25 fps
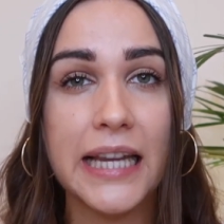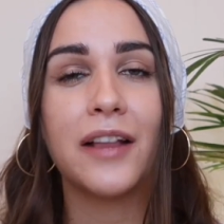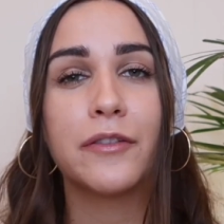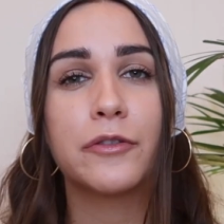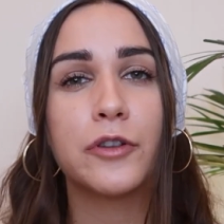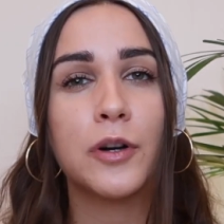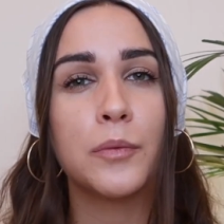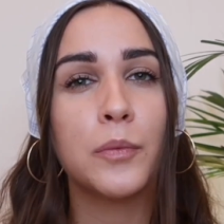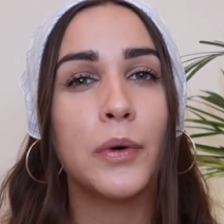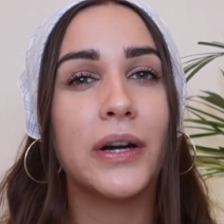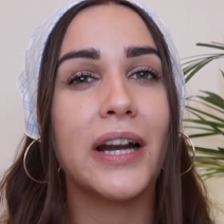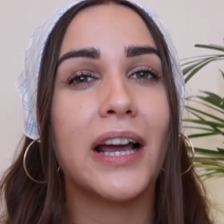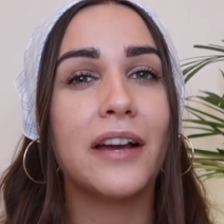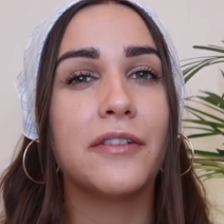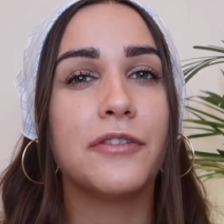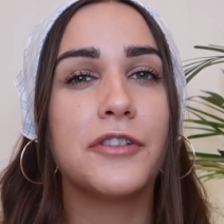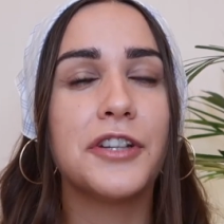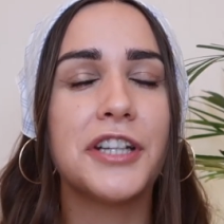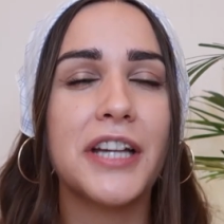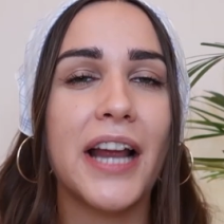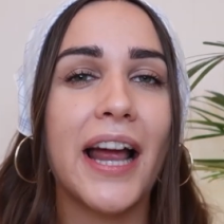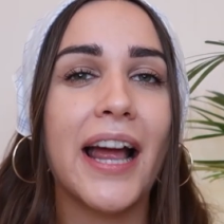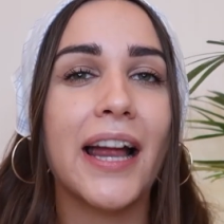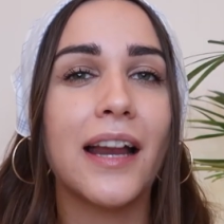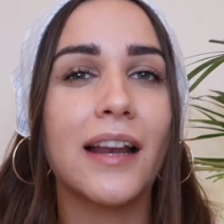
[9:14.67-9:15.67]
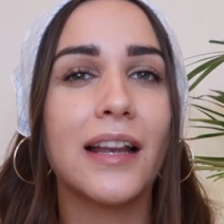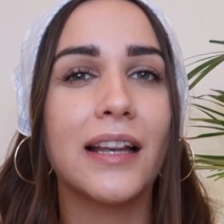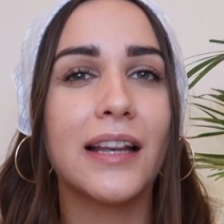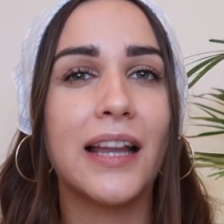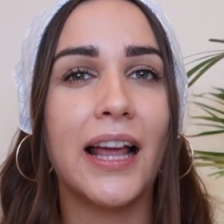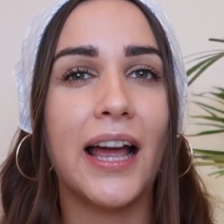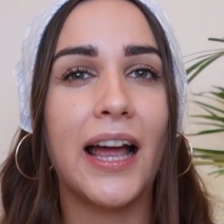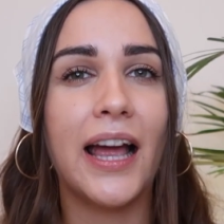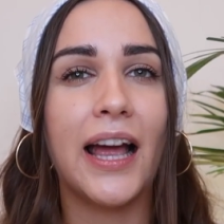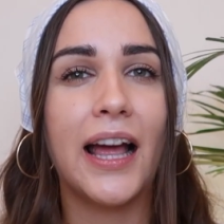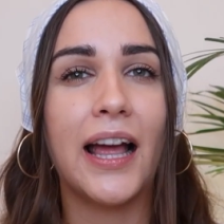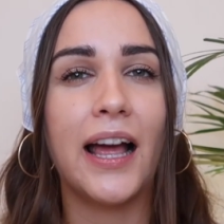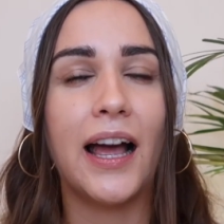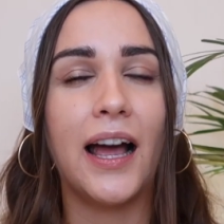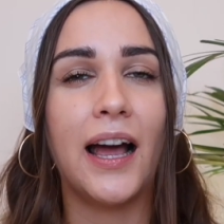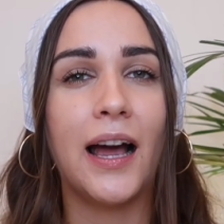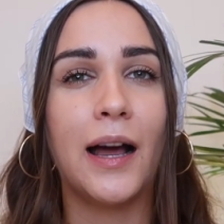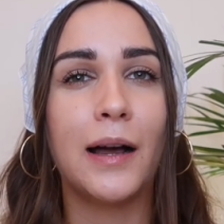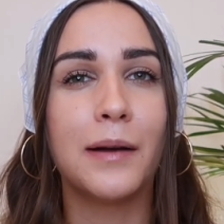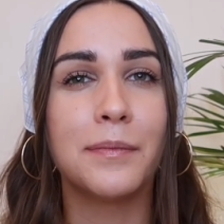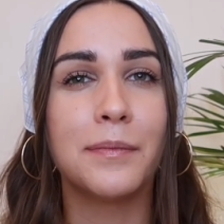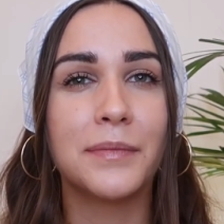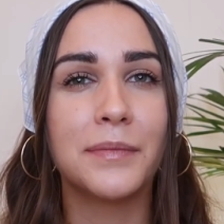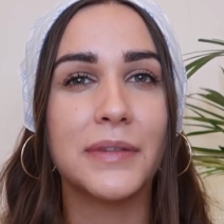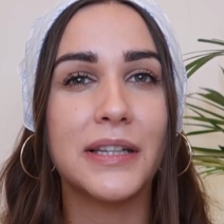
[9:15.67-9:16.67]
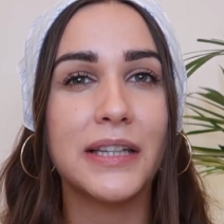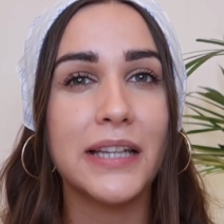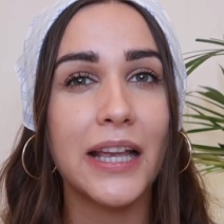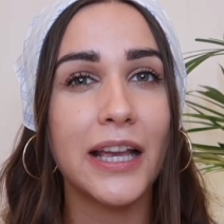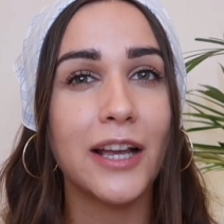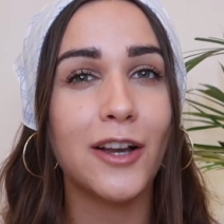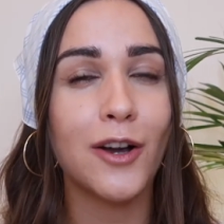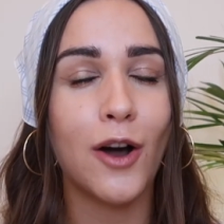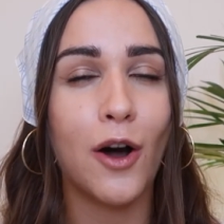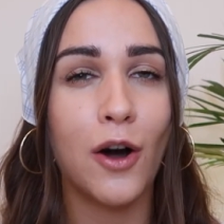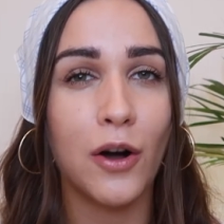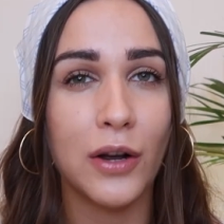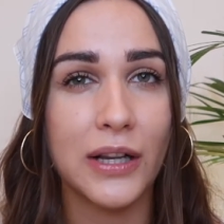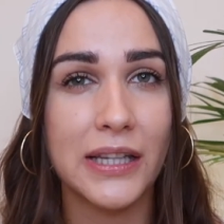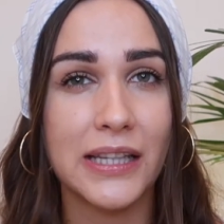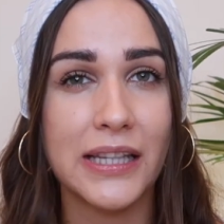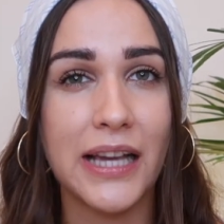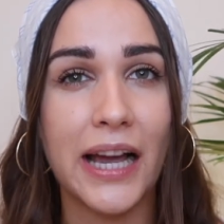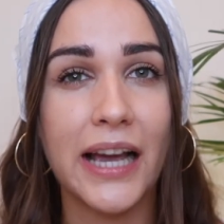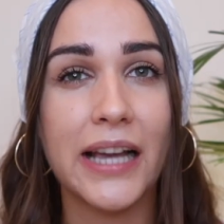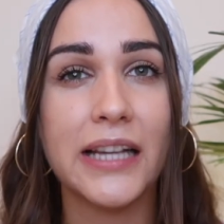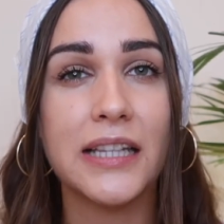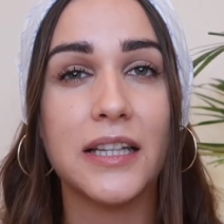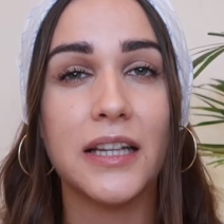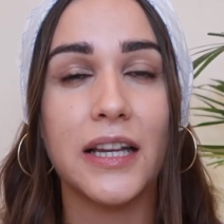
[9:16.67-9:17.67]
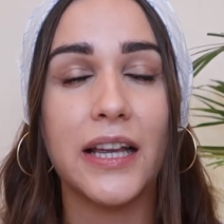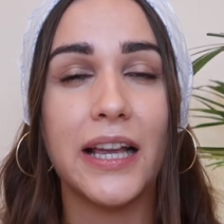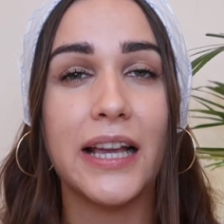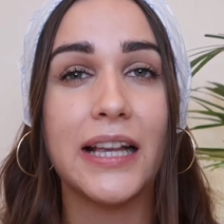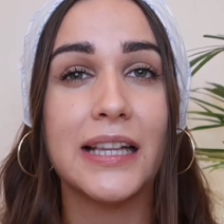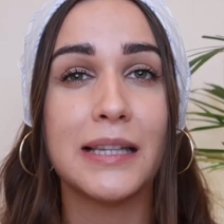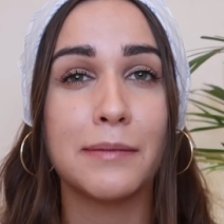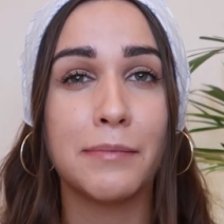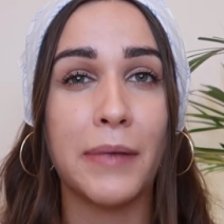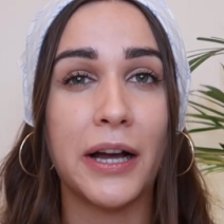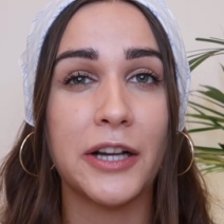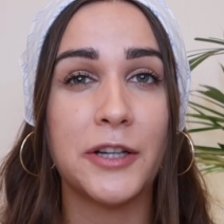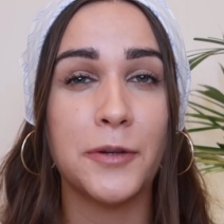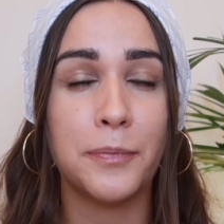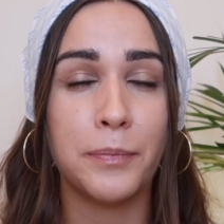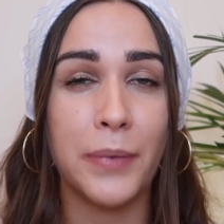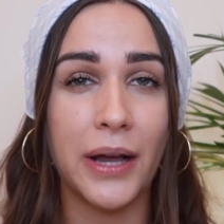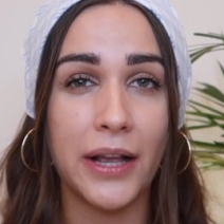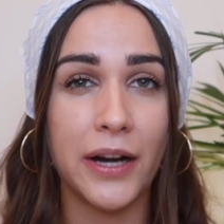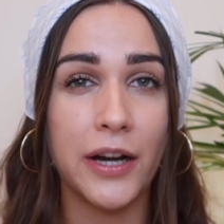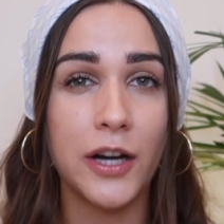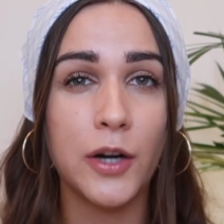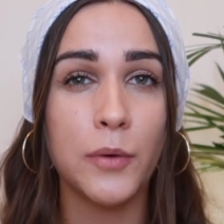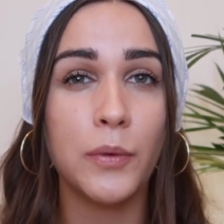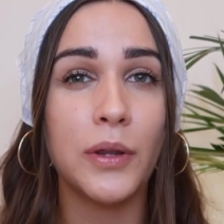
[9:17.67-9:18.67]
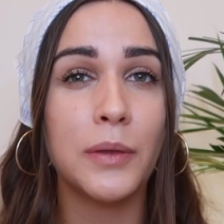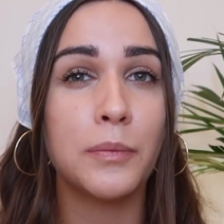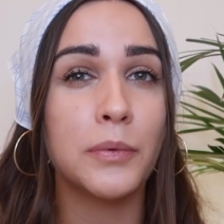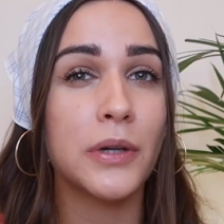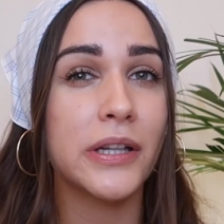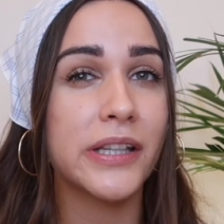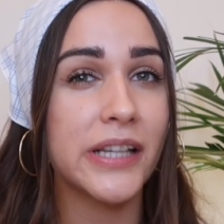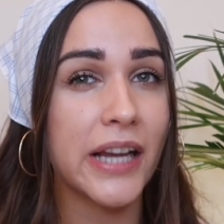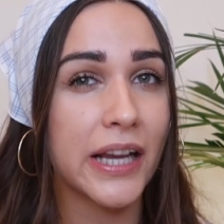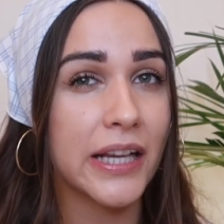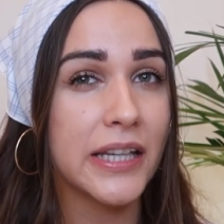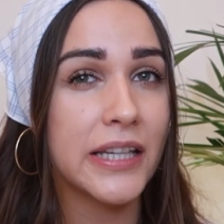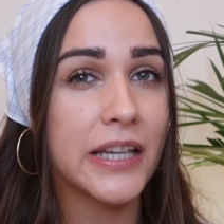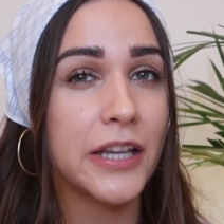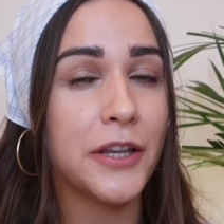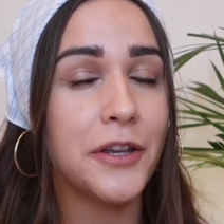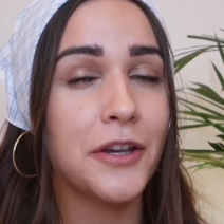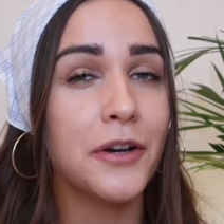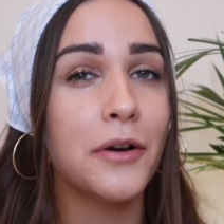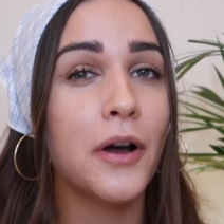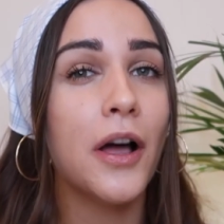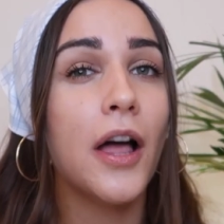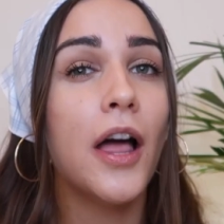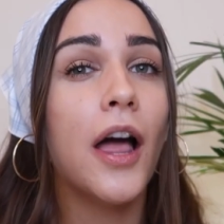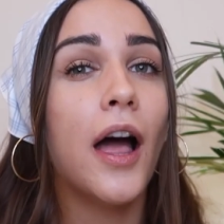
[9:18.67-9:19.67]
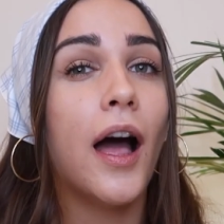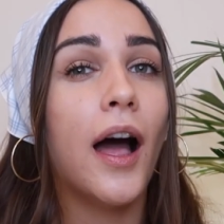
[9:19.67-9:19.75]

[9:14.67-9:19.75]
And from what I've checked, the zinc oxide is much better with protecting you